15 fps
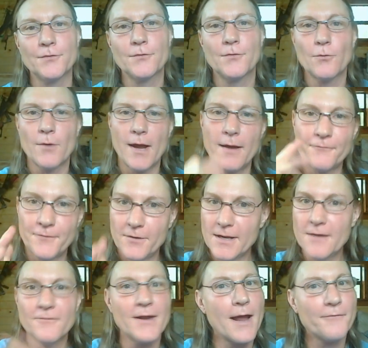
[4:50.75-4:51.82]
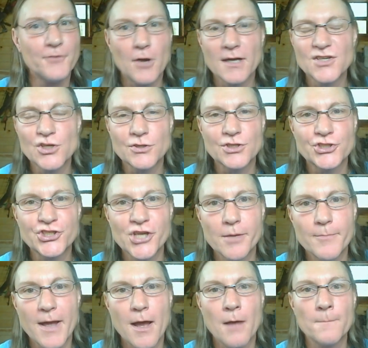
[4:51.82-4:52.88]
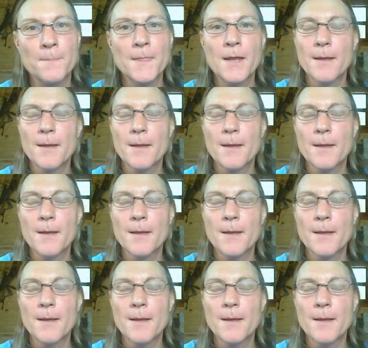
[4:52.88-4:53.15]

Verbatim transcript: So after, even after I took the shim out,